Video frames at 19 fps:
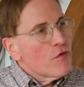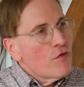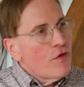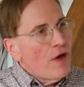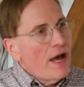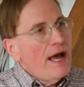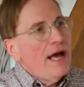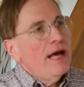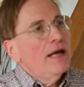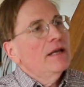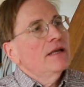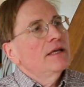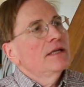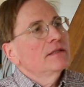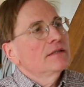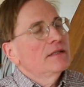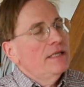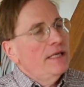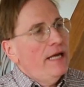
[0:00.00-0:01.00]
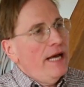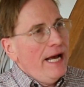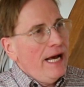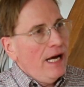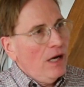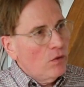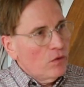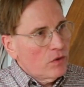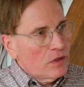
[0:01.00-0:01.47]
That is the
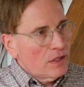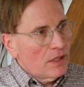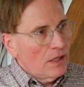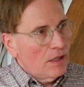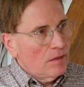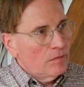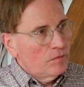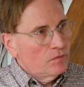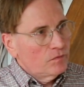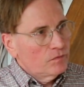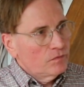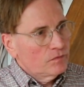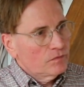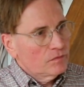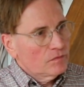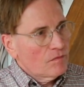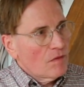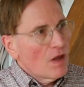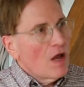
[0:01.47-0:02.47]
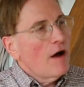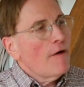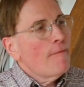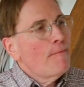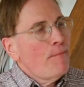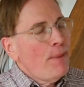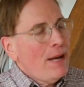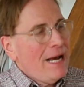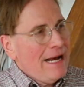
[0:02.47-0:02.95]
outcome
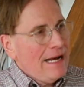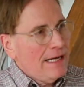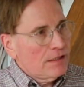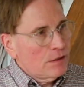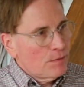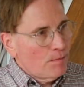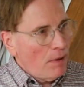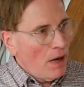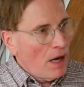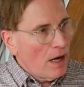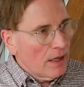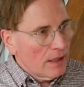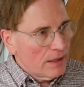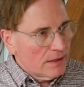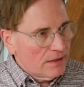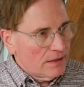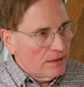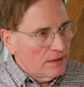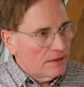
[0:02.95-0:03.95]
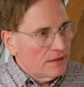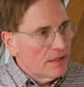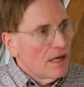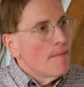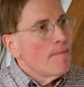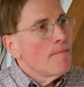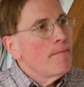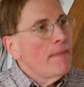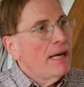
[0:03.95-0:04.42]
of past
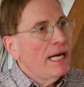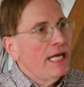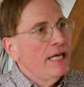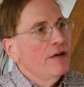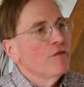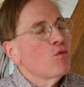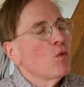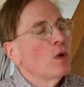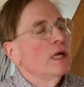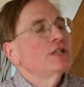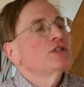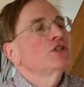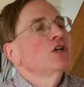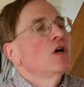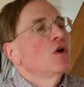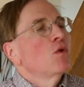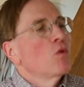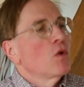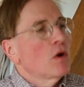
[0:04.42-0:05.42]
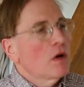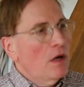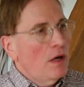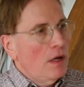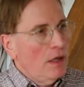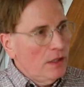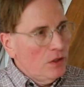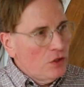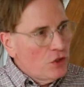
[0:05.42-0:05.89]
policies, many of which
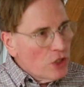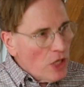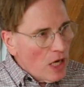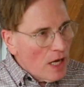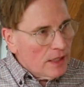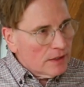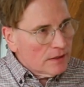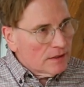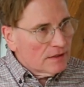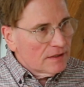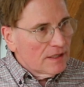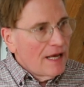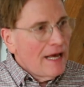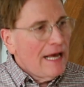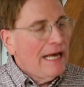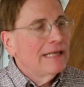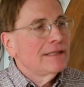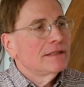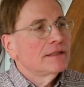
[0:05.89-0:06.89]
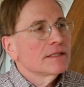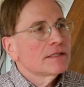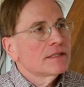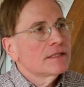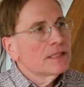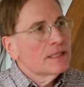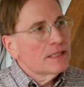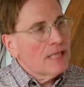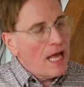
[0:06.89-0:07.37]
were unjust and
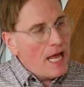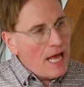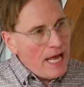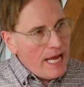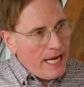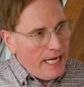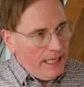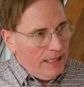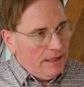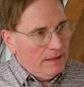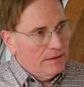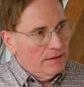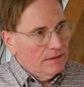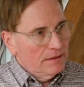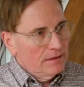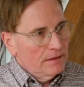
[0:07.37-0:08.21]
designed